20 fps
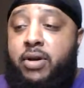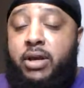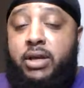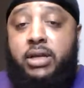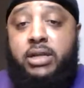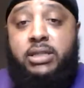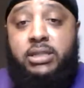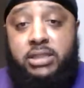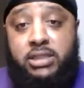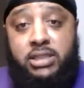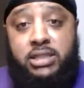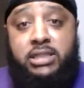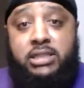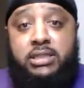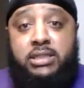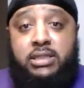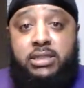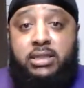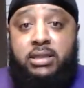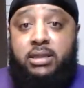because she's
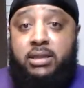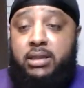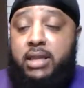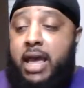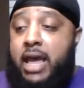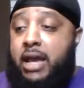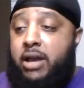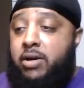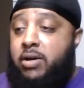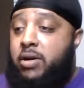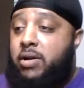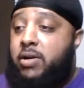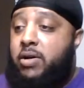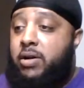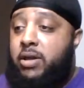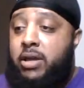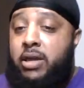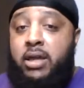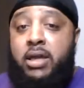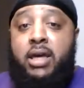that good
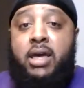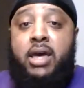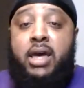looking,